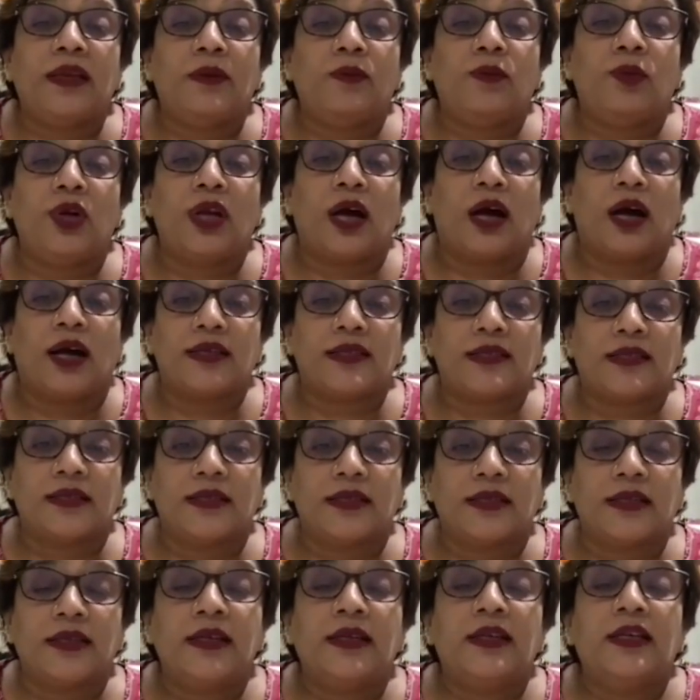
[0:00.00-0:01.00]
would ask
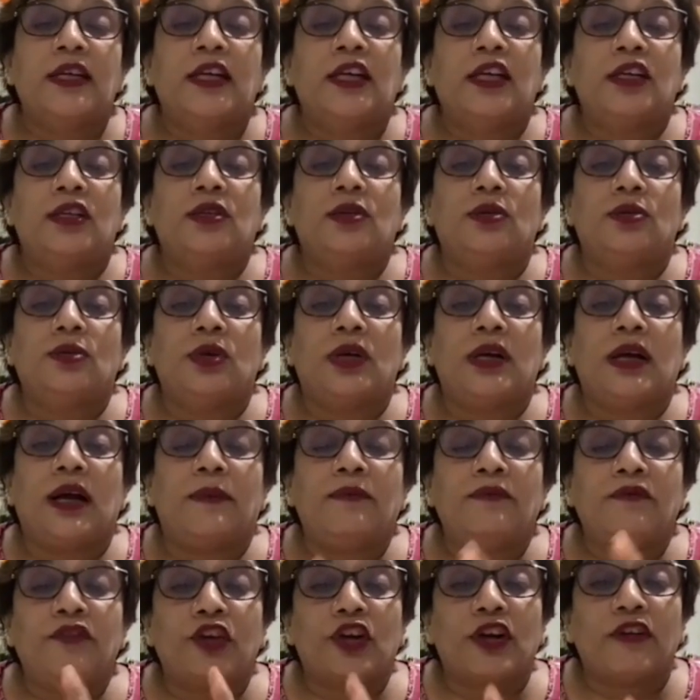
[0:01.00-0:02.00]
her to
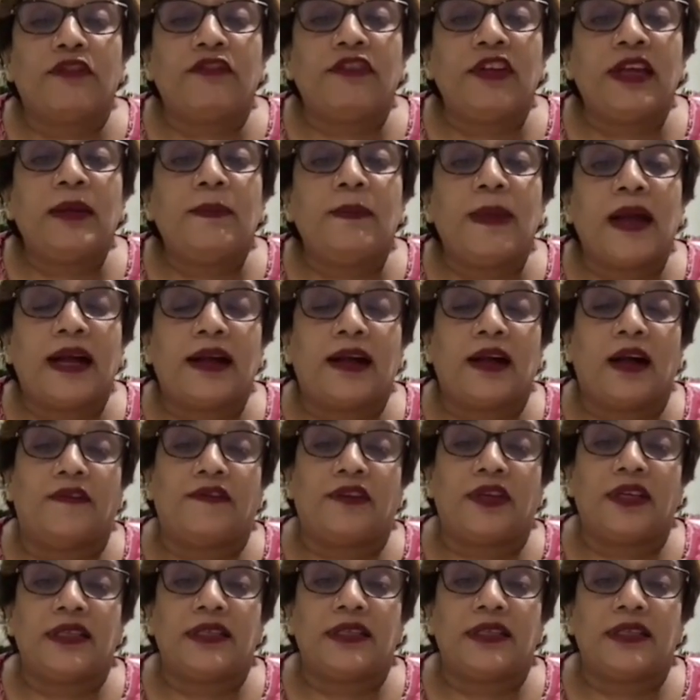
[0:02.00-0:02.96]
come for a feedback after